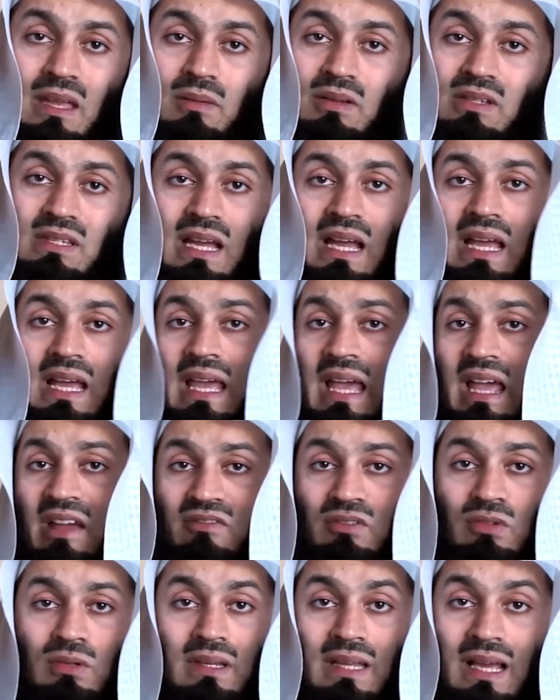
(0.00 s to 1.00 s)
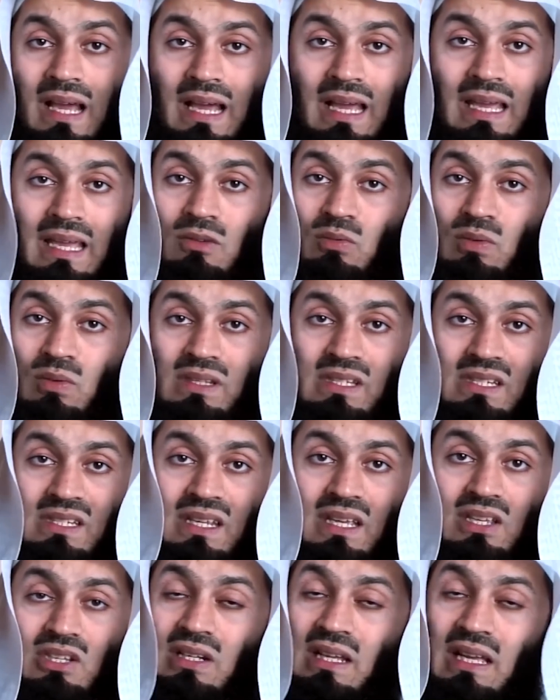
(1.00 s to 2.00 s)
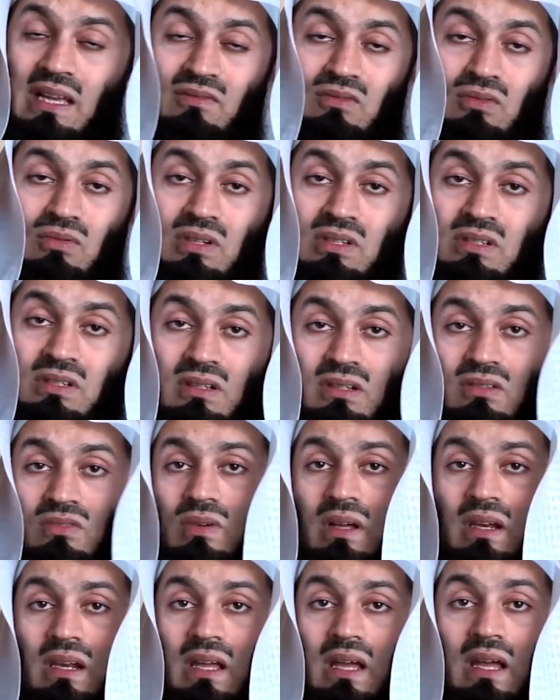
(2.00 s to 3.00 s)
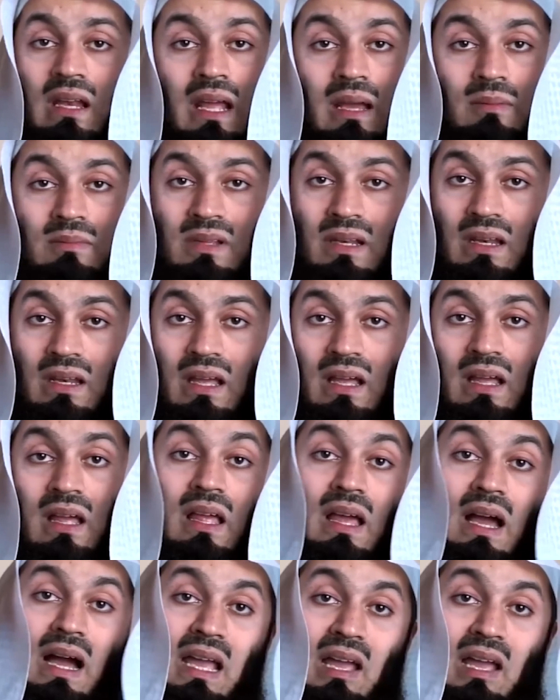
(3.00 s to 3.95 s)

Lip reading: because I have to die at one stage and I have to return to Allah, alhamdulillah.